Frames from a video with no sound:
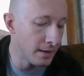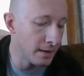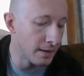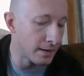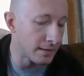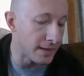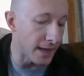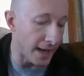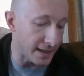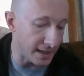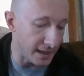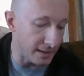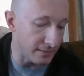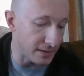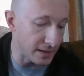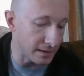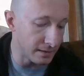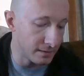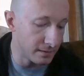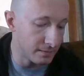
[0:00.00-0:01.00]
That
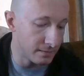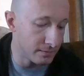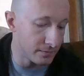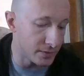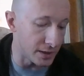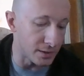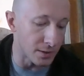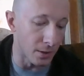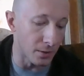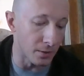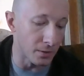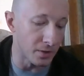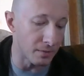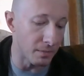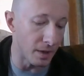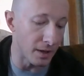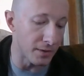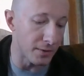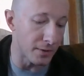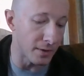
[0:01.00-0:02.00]
evening, she told her
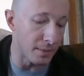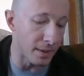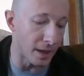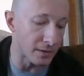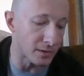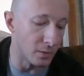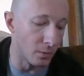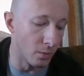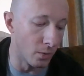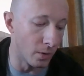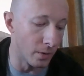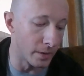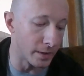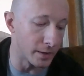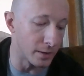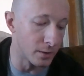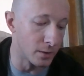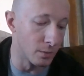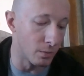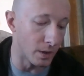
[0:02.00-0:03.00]
mother about the
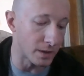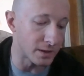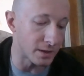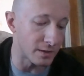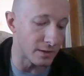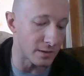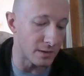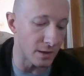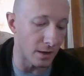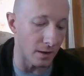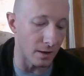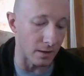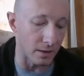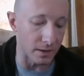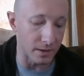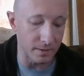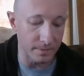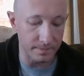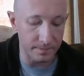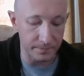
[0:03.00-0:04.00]
warrior who wanted a dog.
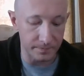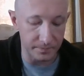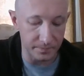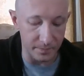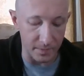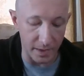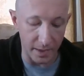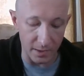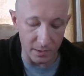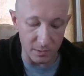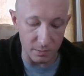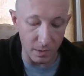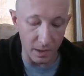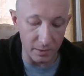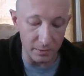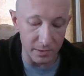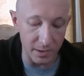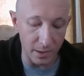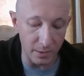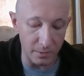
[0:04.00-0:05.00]
He is well
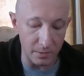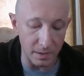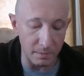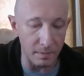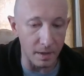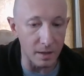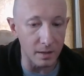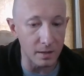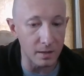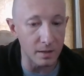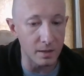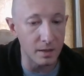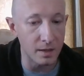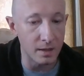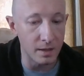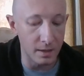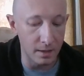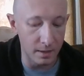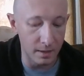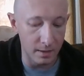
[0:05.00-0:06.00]
known among
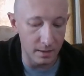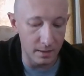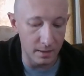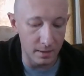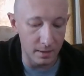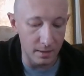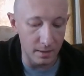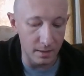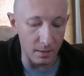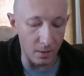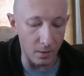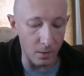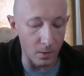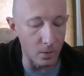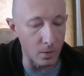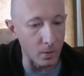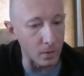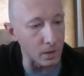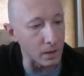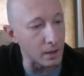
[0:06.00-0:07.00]

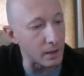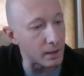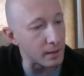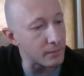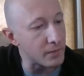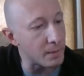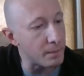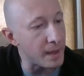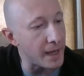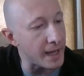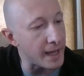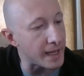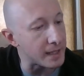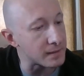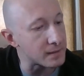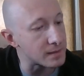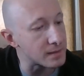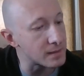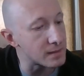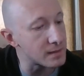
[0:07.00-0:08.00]
all of the
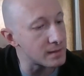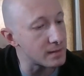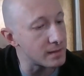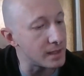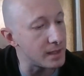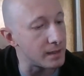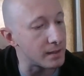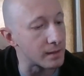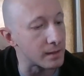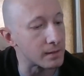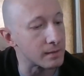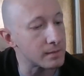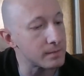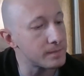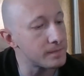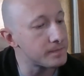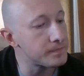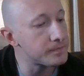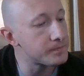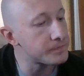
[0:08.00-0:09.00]
bands here,
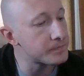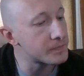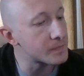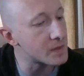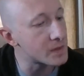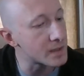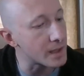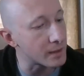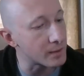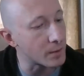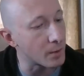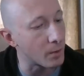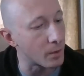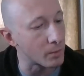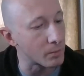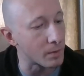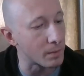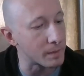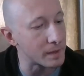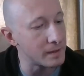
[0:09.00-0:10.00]
said Corn
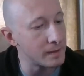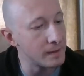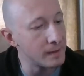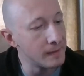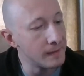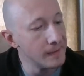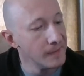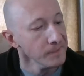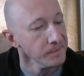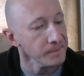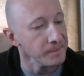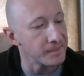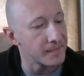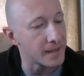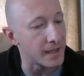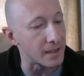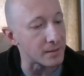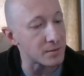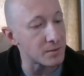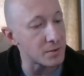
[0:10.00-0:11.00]
Woman.
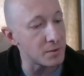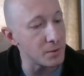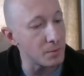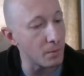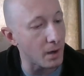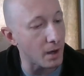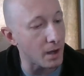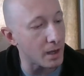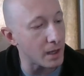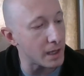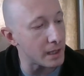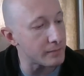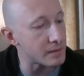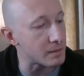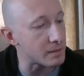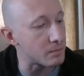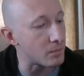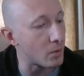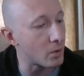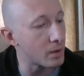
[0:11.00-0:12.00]
He has 2 wives
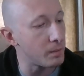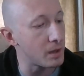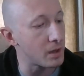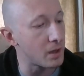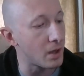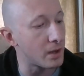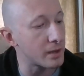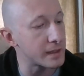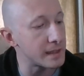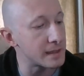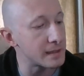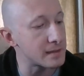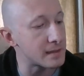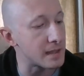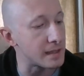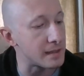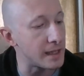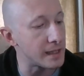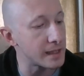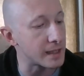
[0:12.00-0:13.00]
and more belongings
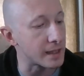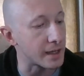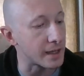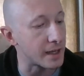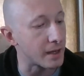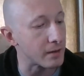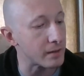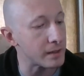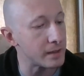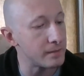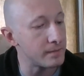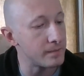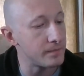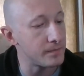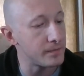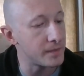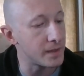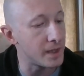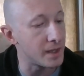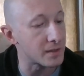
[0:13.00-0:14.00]
than they can carry.
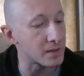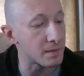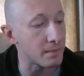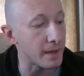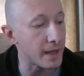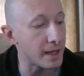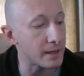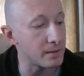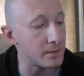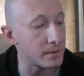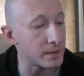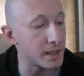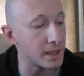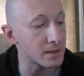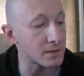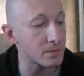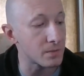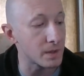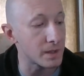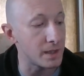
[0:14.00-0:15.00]
He is a man who
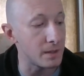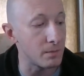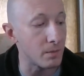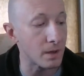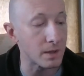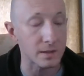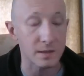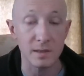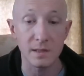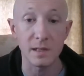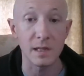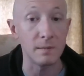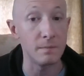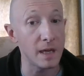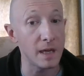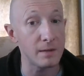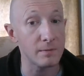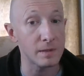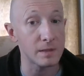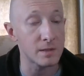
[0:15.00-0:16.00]
gets what he wants. He
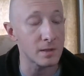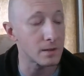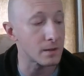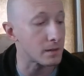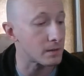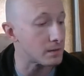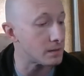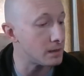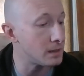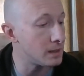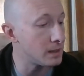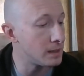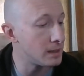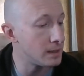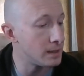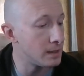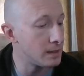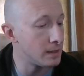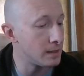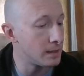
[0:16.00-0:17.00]
return.
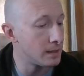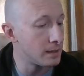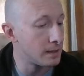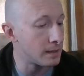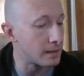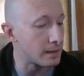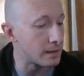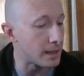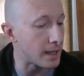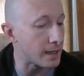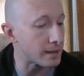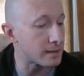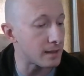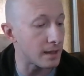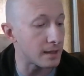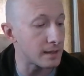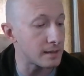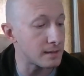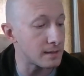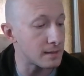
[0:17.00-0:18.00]
That
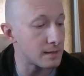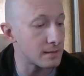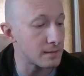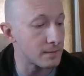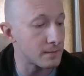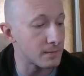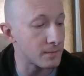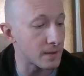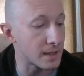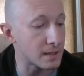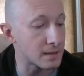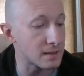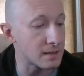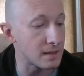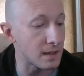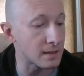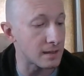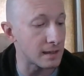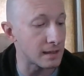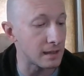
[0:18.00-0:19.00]
night,
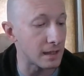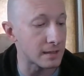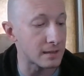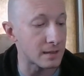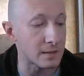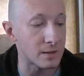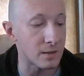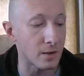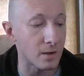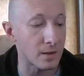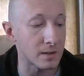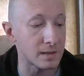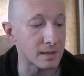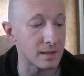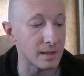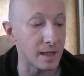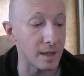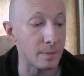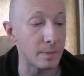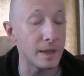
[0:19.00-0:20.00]
Forgets-Nothing let the dog
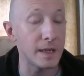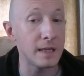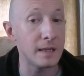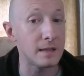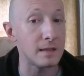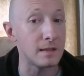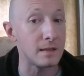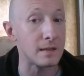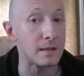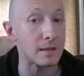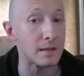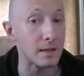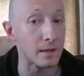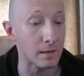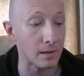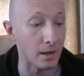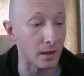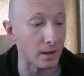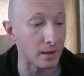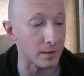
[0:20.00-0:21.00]
sleep in the
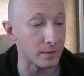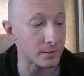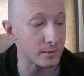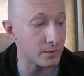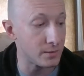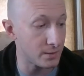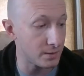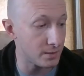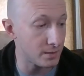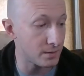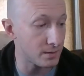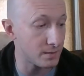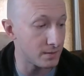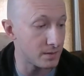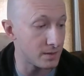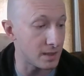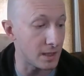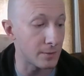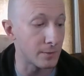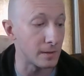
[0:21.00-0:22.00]
lodge,
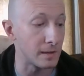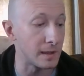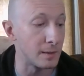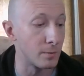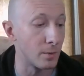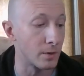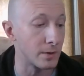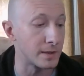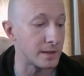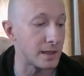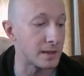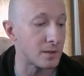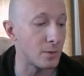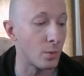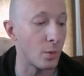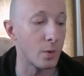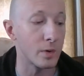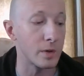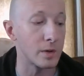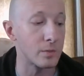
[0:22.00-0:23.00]
secretly worried that the
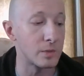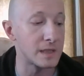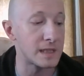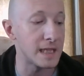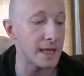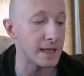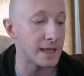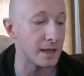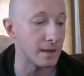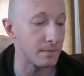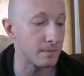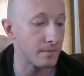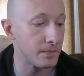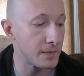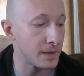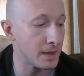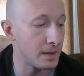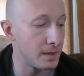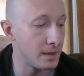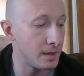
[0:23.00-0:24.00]
warrior would take him.
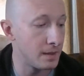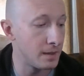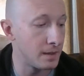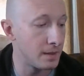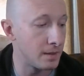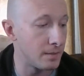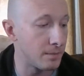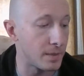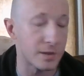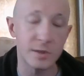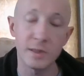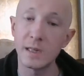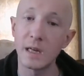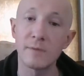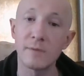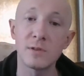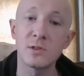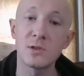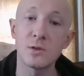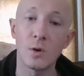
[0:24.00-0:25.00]
But she
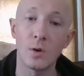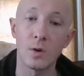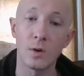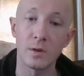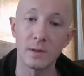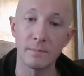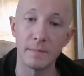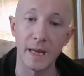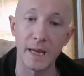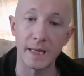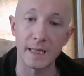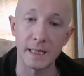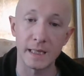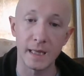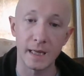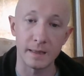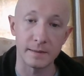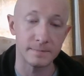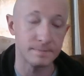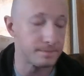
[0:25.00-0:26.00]
never saw the man
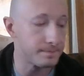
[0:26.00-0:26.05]
again.